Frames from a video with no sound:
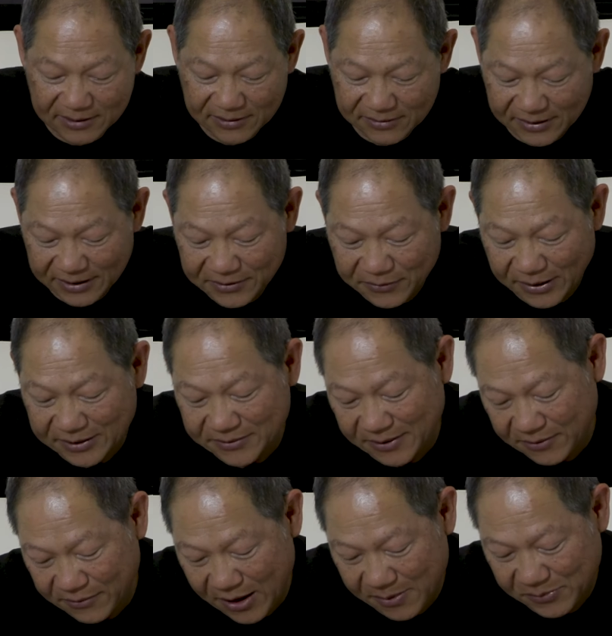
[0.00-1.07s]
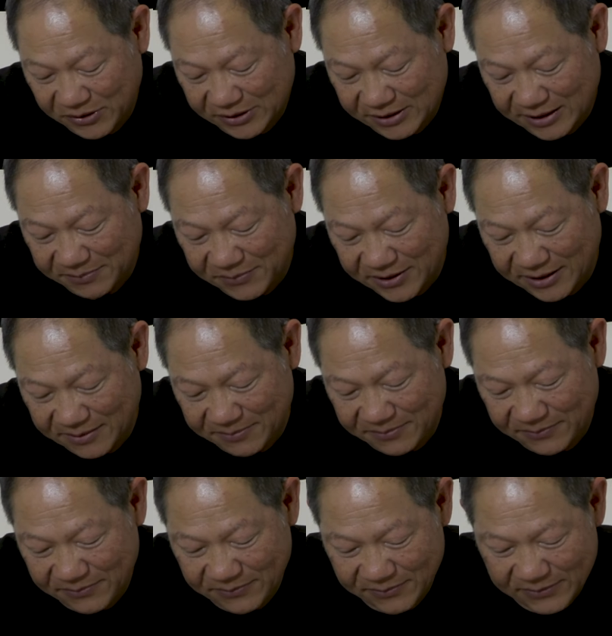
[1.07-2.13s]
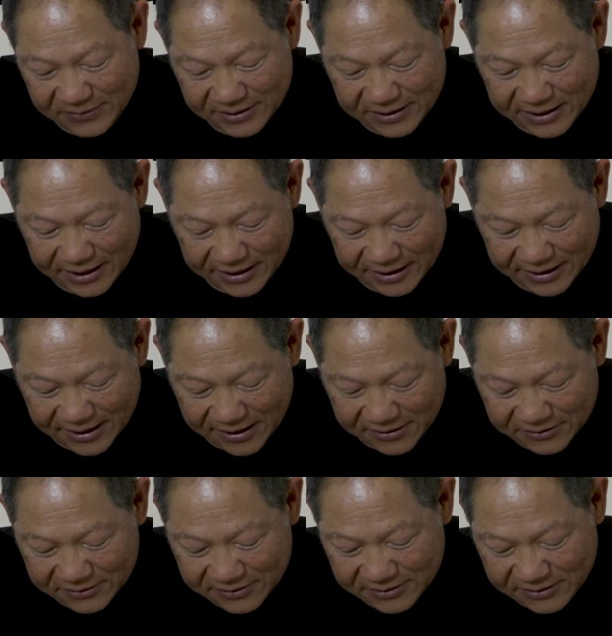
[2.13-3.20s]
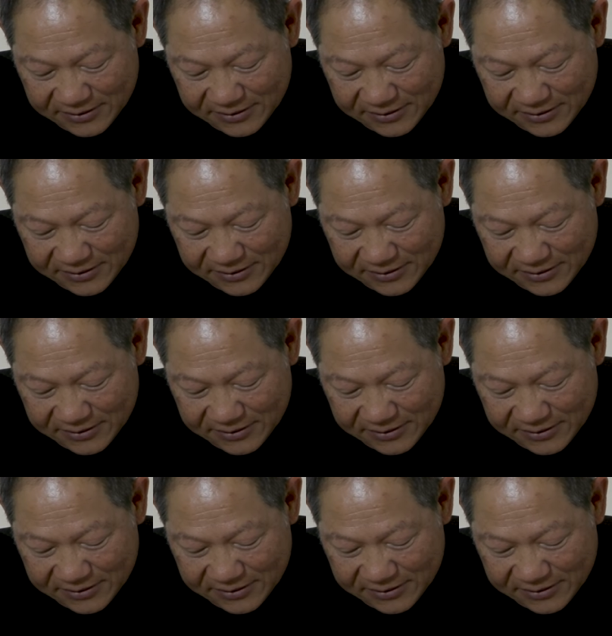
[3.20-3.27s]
Then grab the slip tip, take it out.